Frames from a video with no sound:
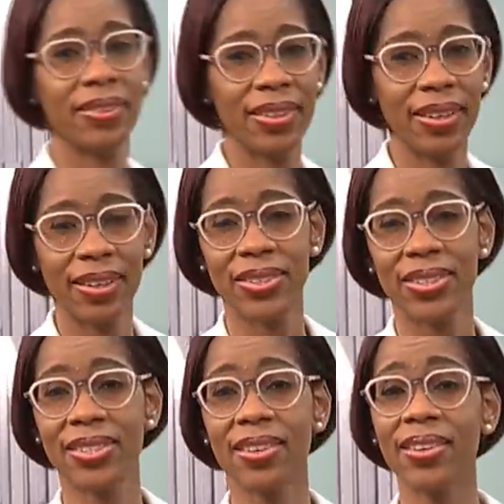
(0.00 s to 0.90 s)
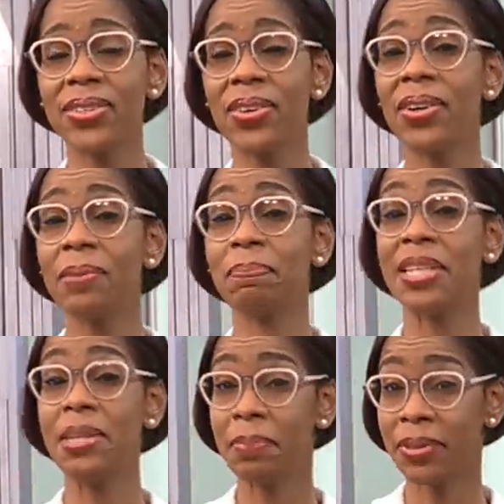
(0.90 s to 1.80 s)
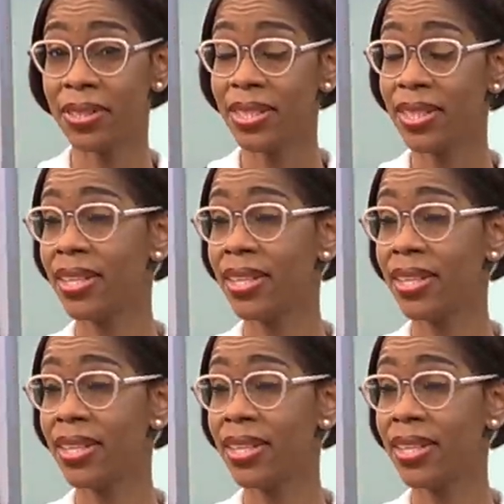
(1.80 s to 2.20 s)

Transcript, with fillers: Gosh, the song is called People.